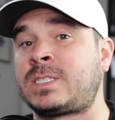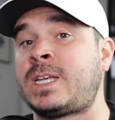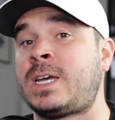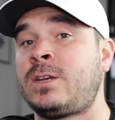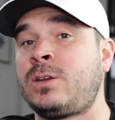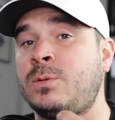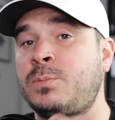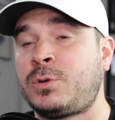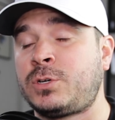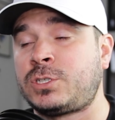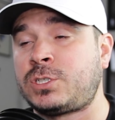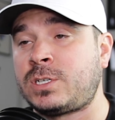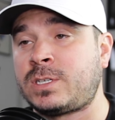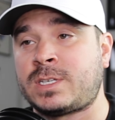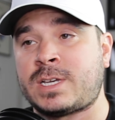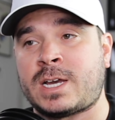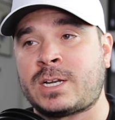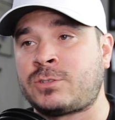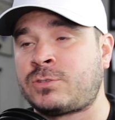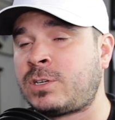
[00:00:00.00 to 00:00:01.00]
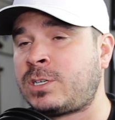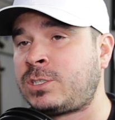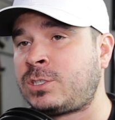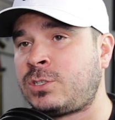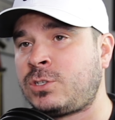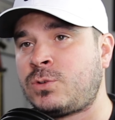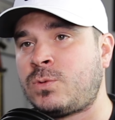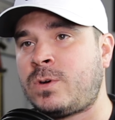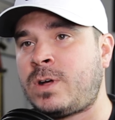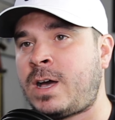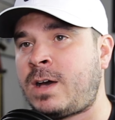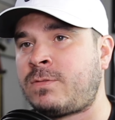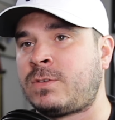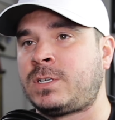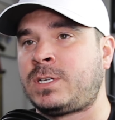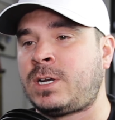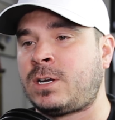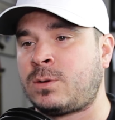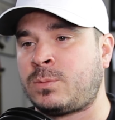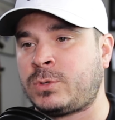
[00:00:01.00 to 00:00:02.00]
then you're pushing saturation, you will have a
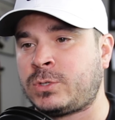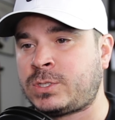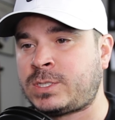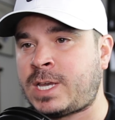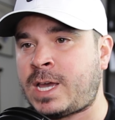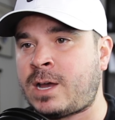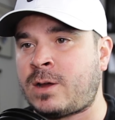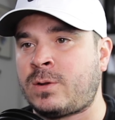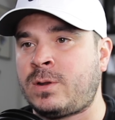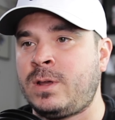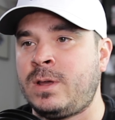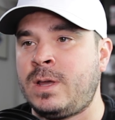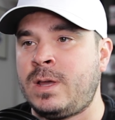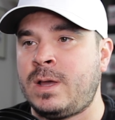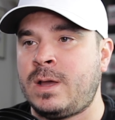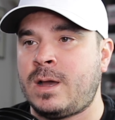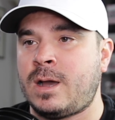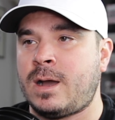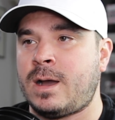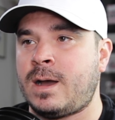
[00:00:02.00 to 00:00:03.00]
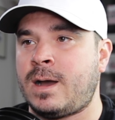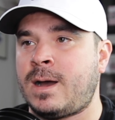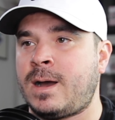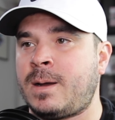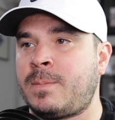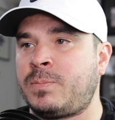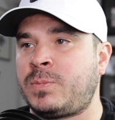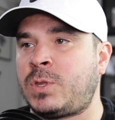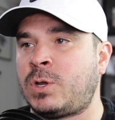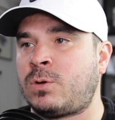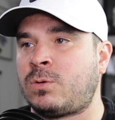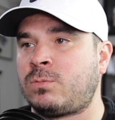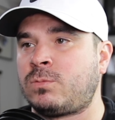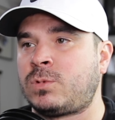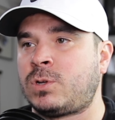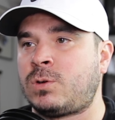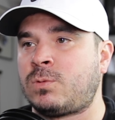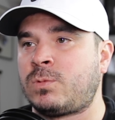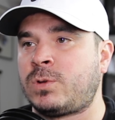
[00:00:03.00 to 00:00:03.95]
terrible sound. Don't